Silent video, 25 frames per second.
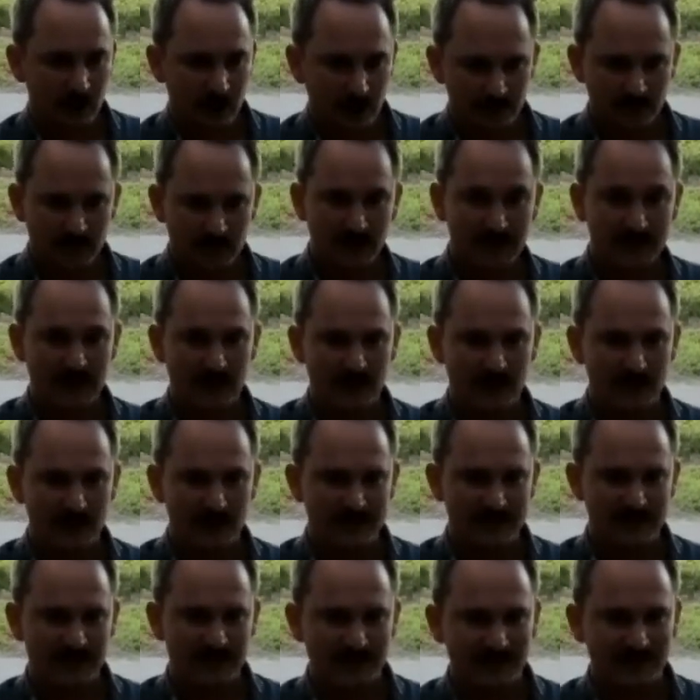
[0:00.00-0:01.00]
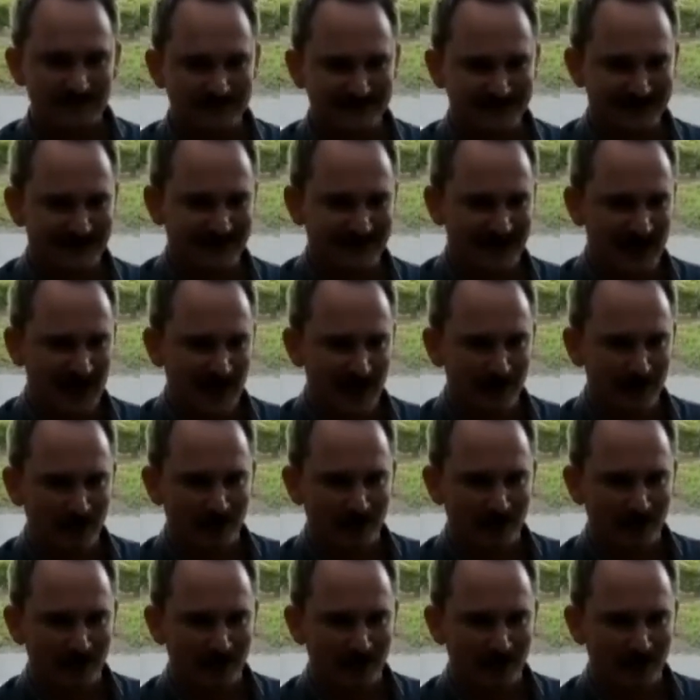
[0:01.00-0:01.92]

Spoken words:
you know, kerosene, the K